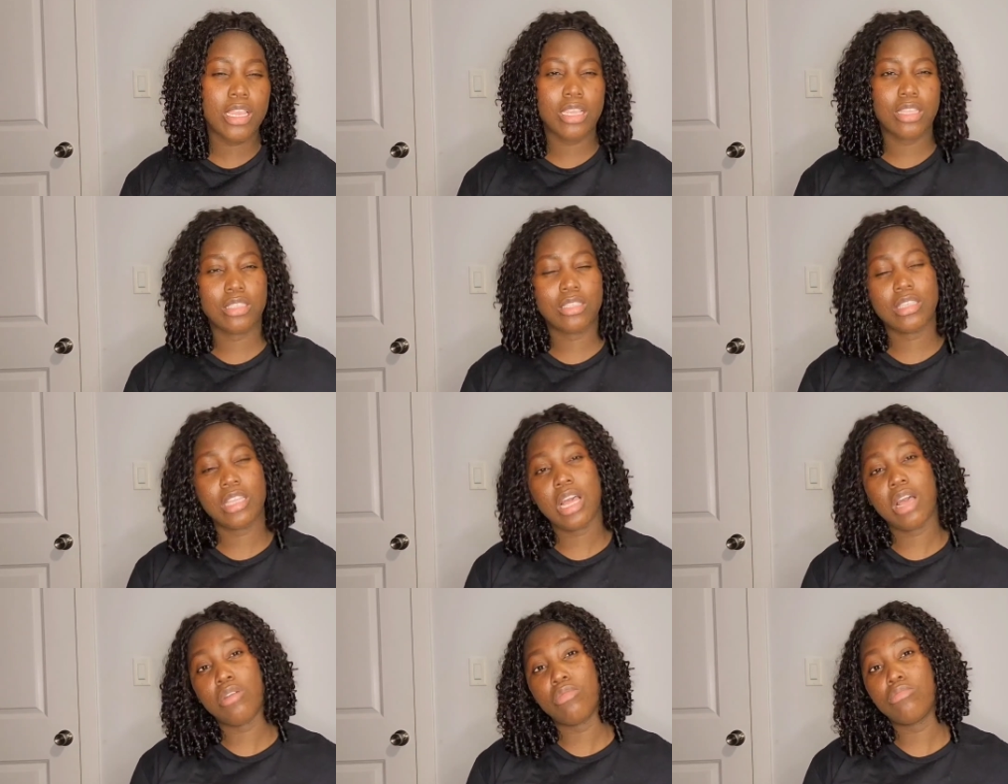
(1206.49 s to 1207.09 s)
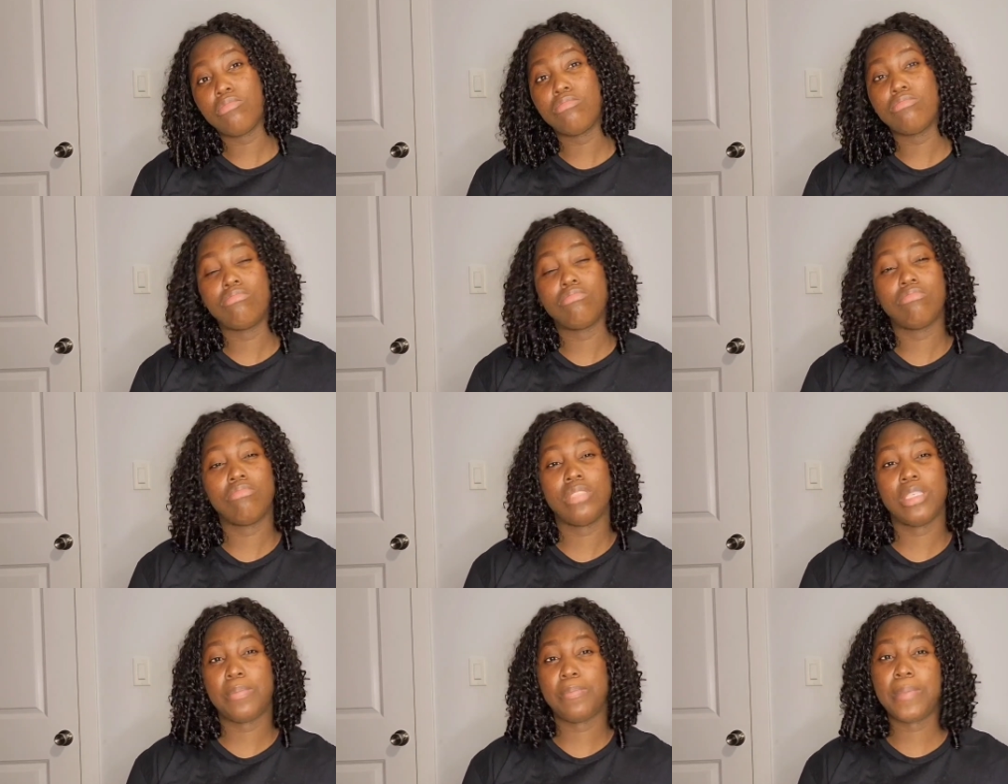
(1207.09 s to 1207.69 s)
It now
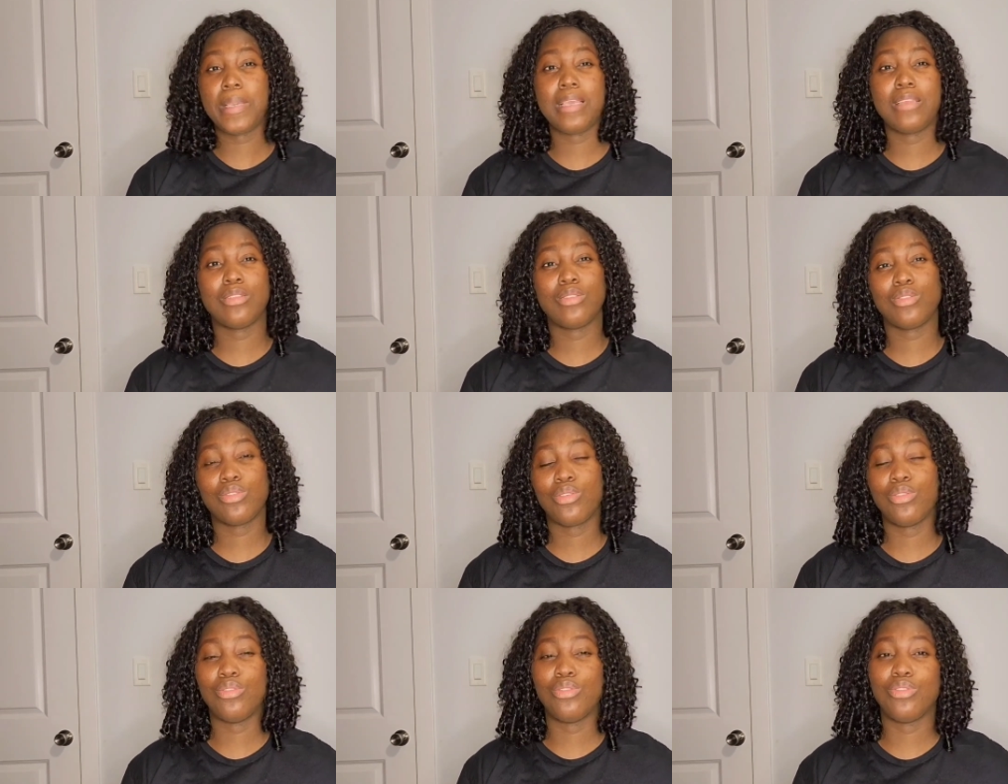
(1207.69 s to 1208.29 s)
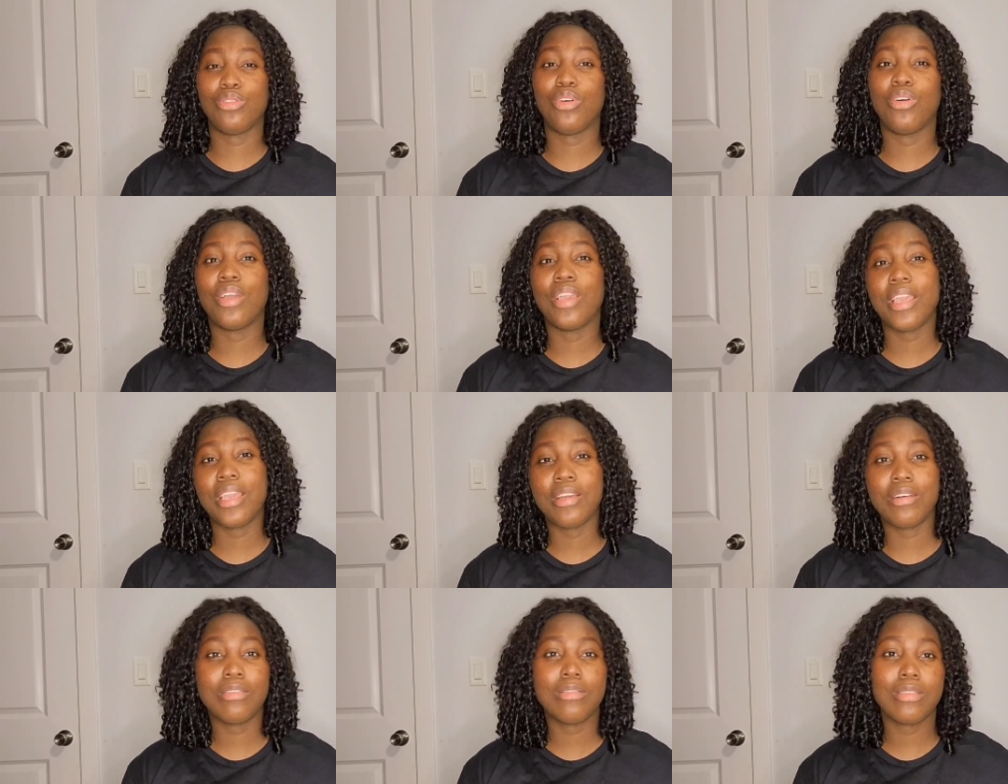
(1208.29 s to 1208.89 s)
depends on your
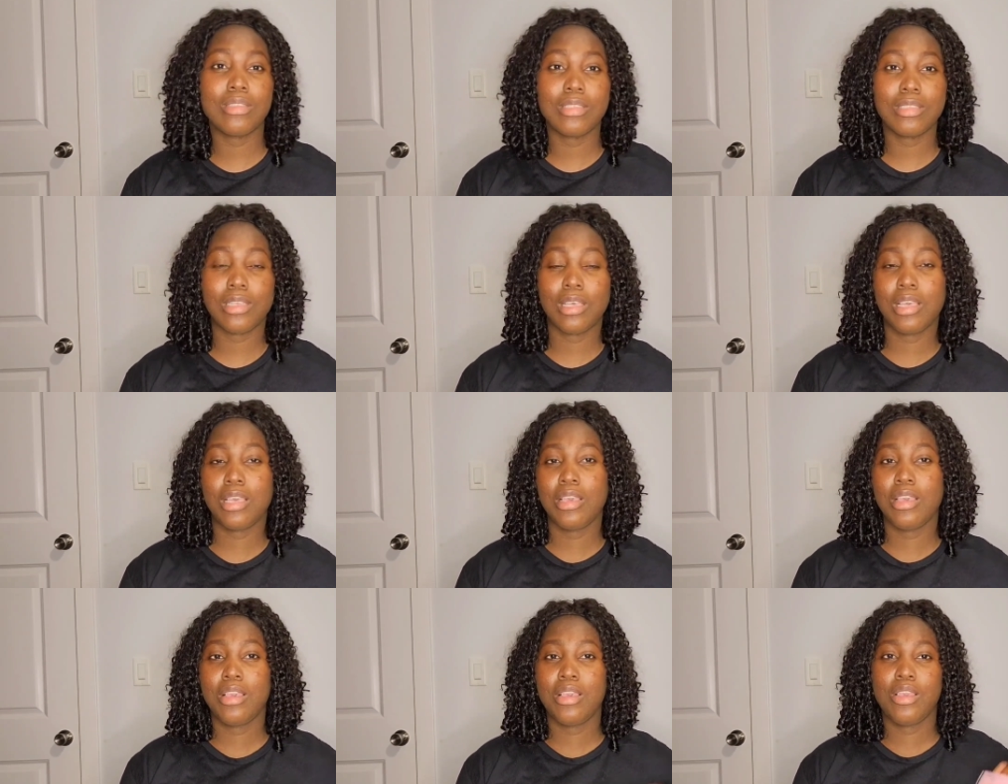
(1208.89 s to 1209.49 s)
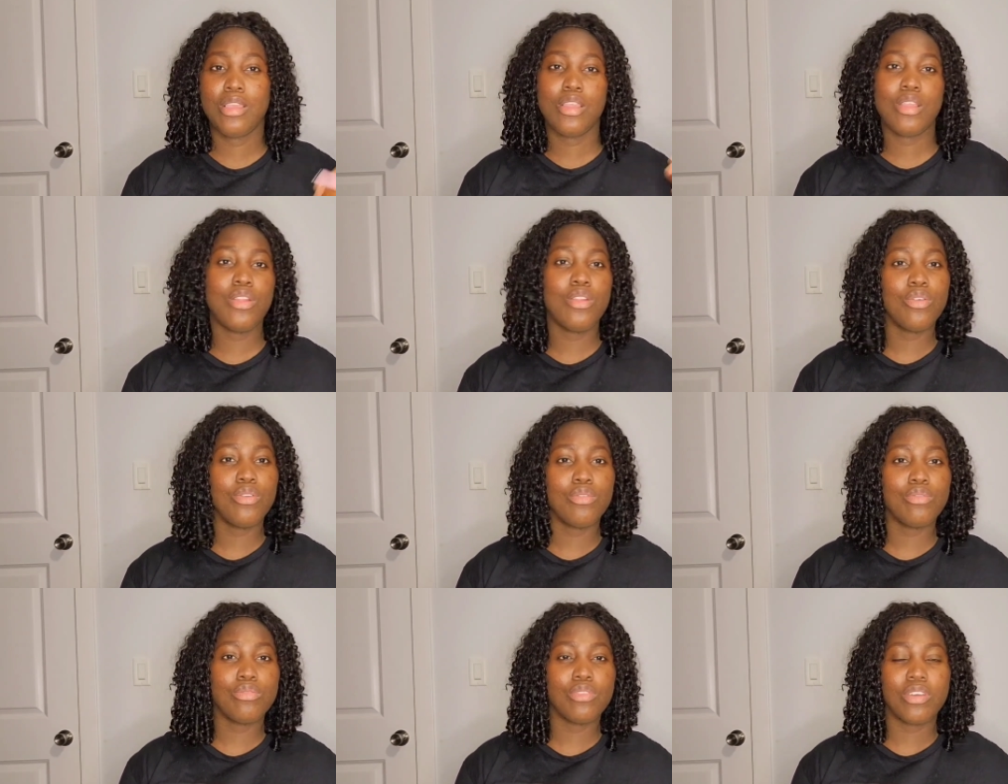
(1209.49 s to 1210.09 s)
health,
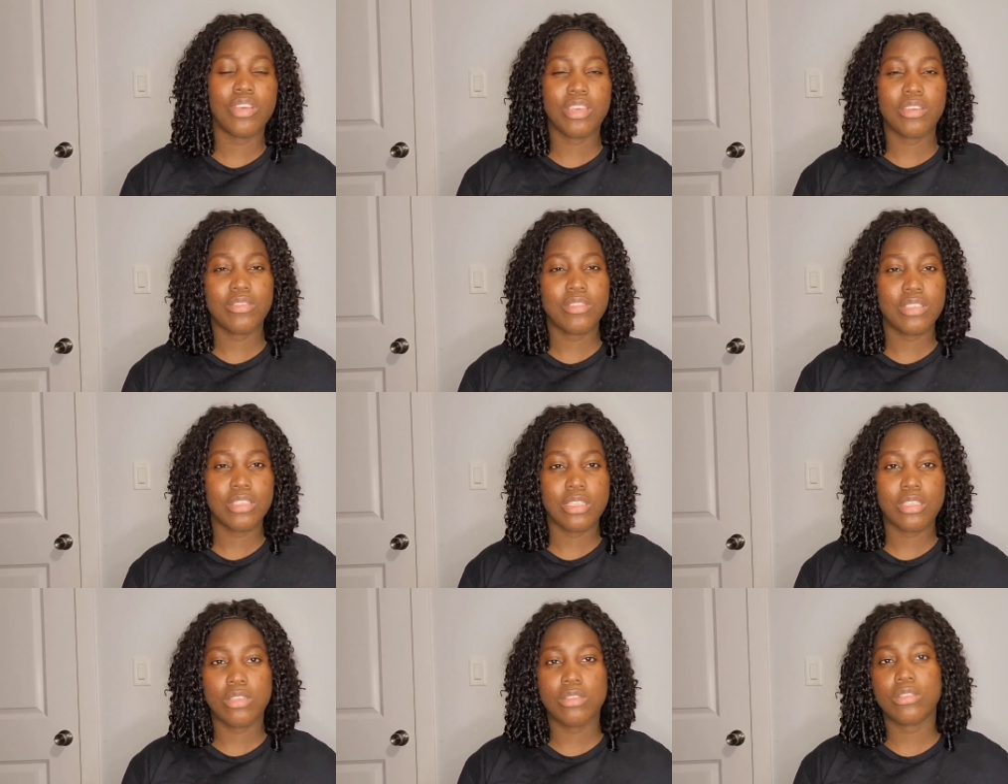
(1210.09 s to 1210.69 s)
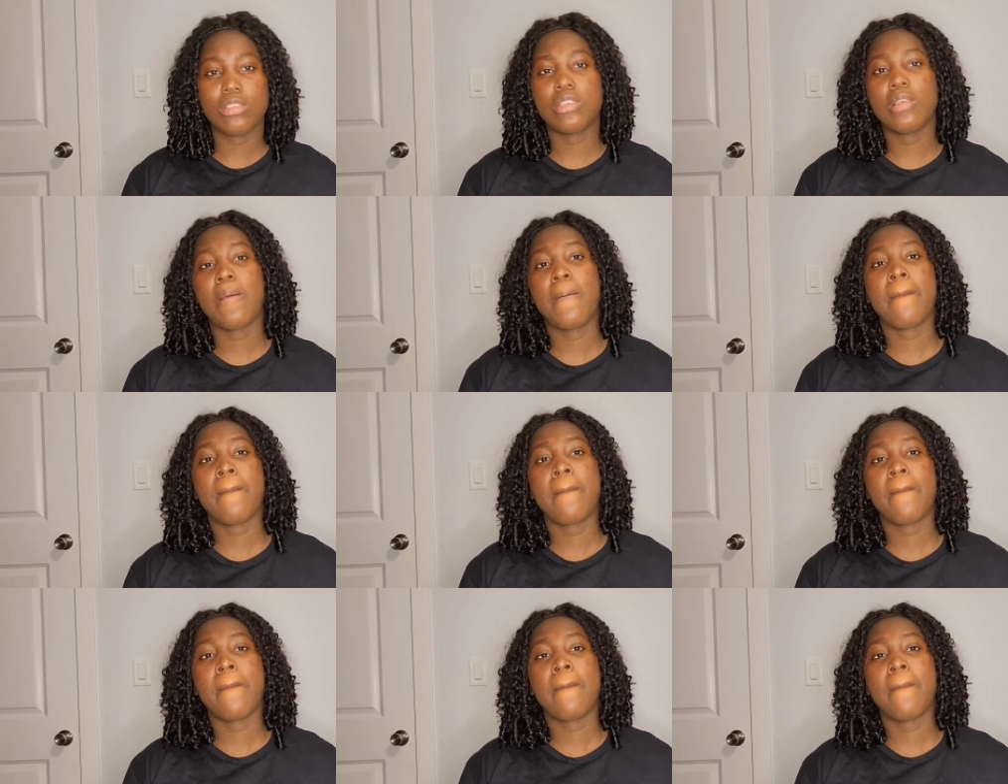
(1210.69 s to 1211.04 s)
your health status.